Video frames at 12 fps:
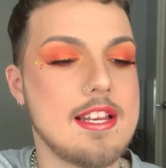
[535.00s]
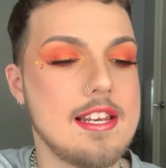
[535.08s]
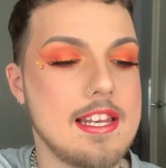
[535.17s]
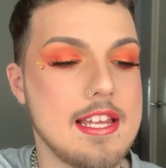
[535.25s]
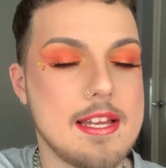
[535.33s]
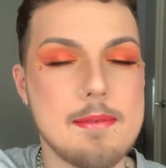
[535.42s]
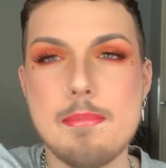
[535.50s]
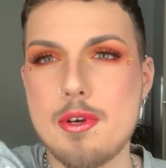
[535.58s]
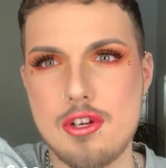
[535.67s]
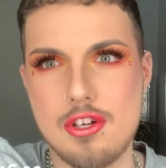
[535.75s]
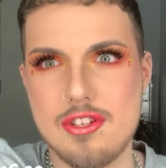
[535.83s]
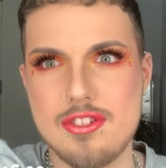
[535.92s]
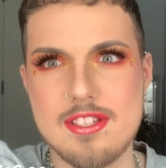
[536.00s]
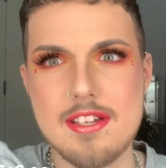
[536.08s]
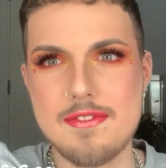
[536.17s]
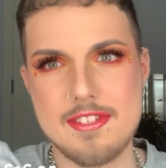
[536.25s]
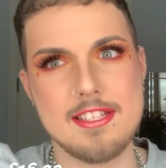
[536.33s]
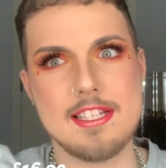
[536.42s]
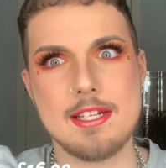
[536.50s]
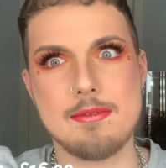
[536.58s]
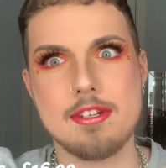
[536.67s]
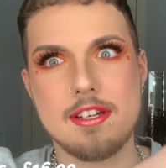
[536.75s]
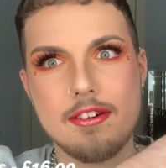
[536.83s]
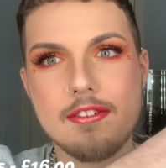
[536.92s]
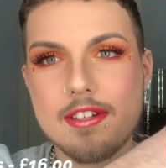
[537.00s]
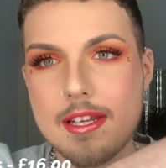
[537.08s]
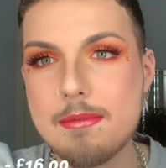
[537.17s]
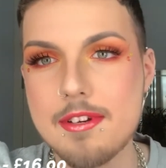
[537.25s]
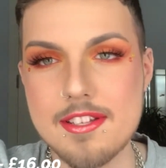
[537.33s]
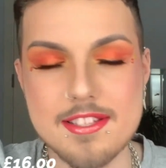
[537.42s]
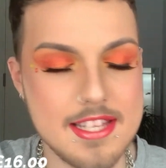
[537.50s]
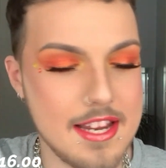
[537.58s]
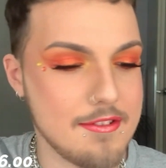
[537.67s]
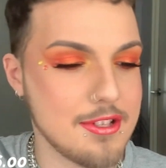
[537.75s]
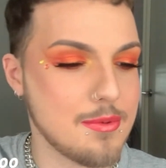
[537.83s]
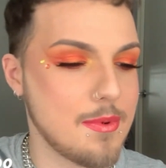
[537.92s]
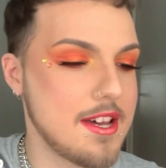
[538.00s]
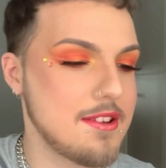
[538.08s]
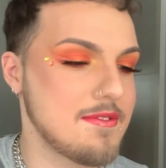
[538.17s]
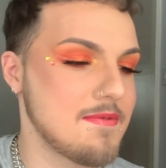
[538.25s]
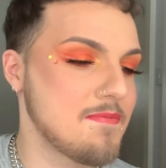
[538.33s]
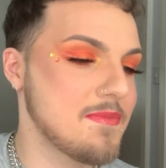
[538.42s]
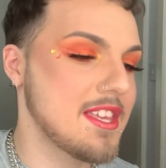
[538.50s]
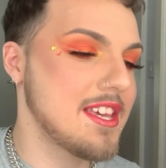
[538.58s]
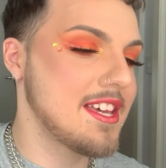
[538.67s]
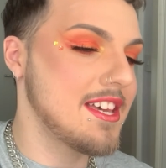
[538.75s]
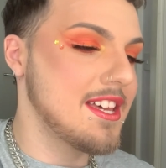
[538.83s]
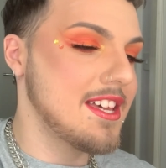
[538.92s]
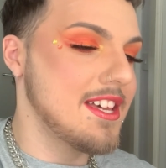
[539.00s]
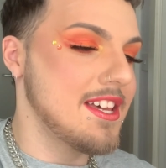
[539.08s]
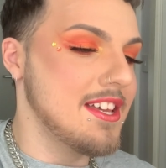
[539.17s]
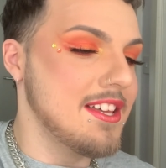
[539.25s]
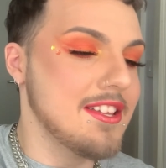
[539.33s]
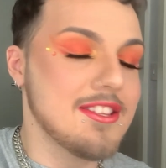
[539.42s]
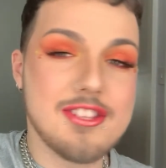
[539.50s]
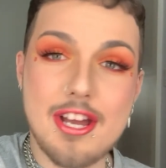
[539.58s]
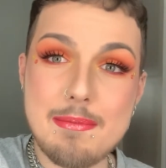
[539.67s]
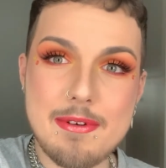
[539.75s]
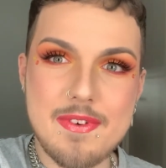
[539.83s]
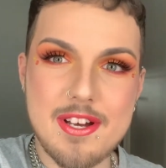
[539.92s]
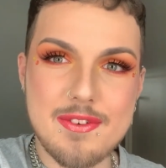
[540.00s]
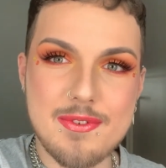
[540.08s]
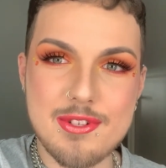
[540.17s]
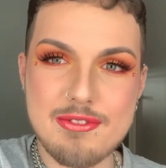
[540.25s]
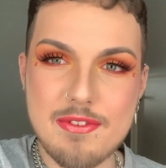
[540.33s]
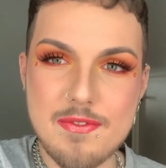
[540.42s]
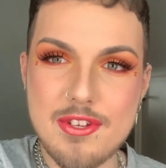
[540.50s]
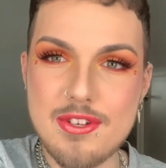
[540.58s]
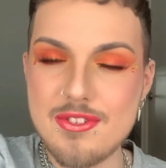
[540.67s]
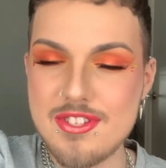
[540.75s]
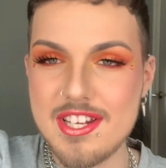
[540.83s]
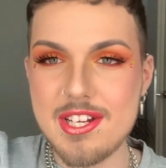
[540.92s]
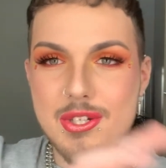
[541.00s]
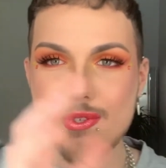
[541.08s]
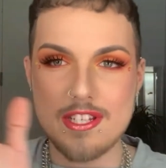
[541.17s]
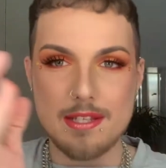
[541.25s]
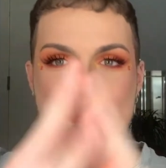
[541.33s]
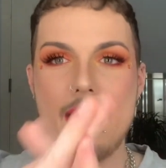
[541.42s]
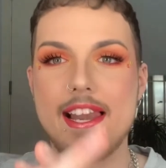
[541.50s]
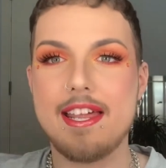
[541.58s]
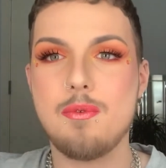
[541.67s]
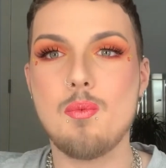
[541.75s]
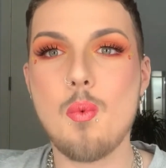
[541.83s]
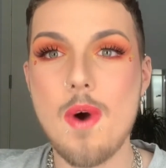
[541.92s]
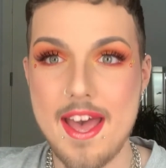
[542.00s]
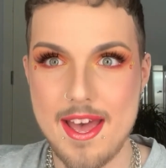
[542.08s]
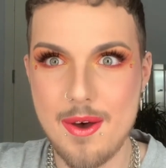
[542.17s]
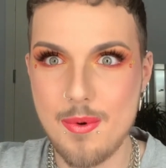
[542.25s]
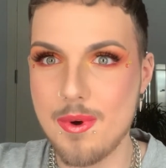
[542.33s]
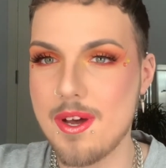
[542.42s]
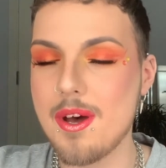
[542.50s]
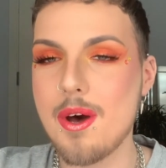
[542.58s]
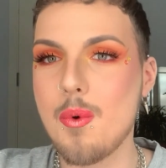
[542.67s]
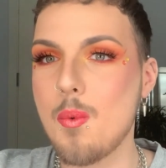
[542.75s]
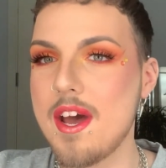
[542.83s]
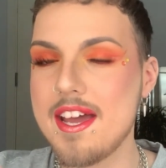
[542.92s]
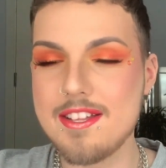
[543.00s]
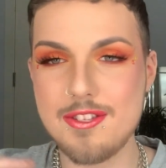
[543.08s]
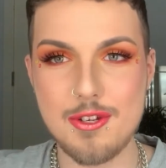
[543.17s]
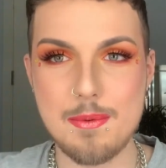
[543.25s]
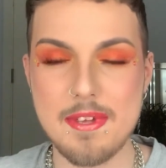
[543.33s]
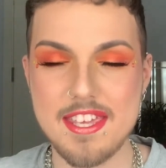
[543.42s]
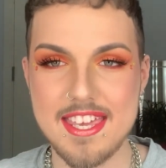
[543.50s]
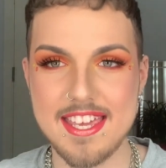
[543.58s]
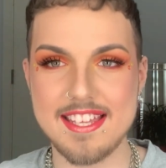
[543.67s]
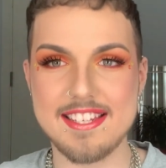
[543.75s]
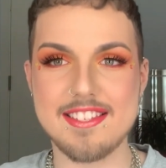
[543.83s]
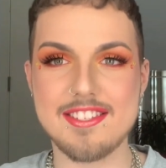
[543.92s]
lip gloss. That was its liquid girl lip gloss there as well. So my final thoughts reviews. Did I enjoy this palette? Well, where to begin?